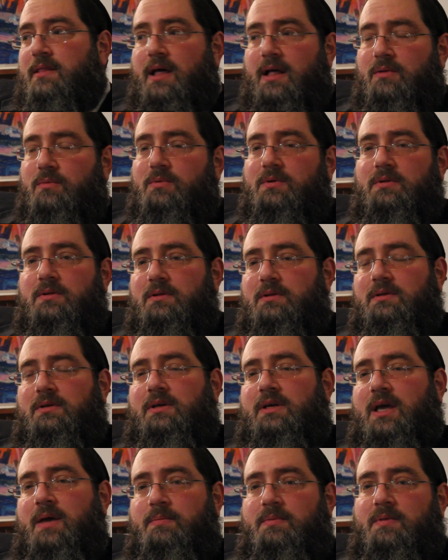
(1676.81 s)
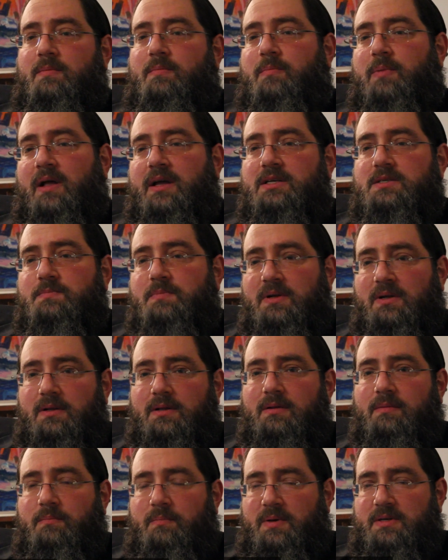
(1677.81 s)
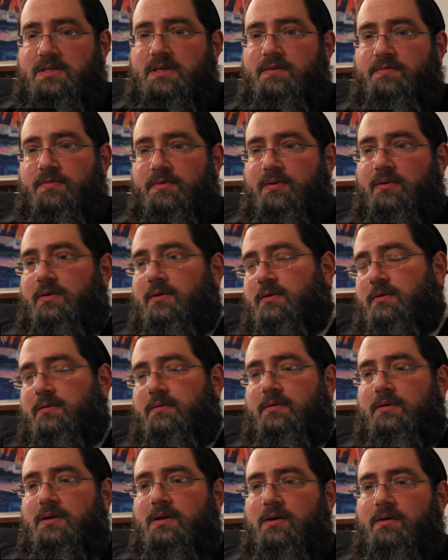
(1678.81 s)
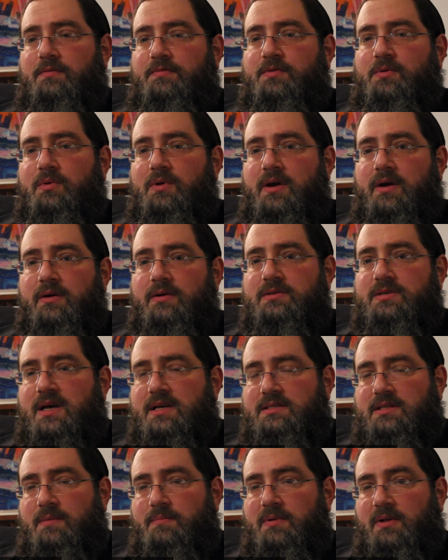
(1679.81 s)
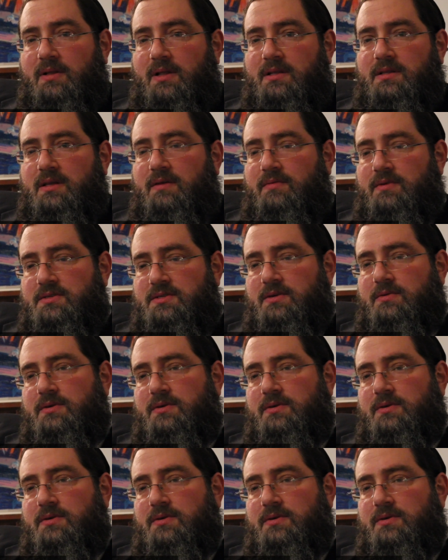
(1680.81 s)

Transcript: that will keep the place busy for a few years as they build that TV